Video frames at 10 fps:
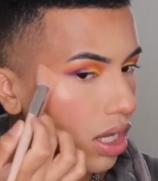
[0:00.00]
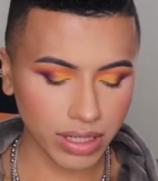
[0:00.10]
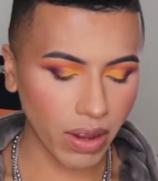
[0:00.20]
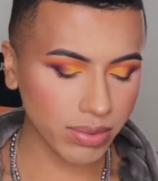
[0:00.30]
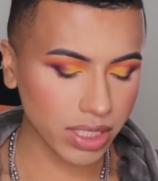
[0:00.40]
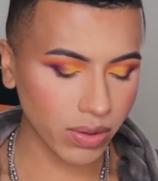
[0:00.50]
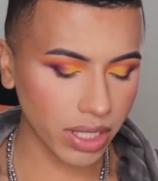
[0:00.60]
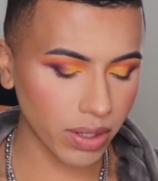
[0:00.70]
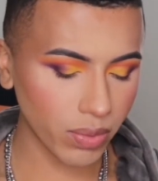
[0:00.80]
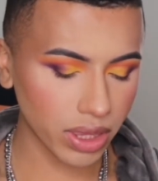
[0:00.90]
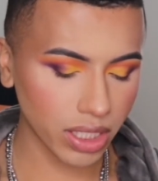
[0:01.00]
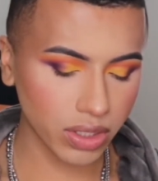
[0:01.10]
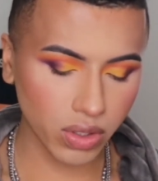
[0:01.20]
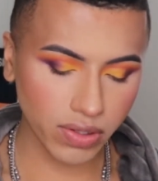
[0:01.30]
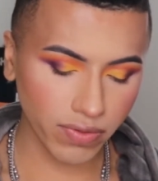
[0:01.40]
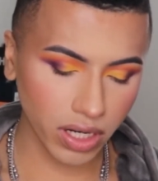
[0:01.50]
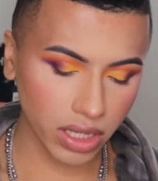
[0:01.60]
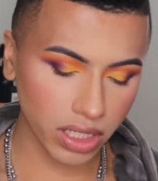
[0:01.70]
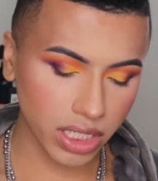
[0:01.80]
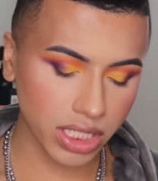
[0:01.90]
Now I'm just going in with the Dose of
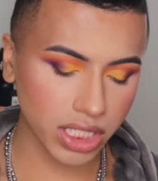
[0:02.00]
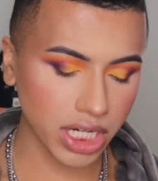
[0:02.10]
Colors,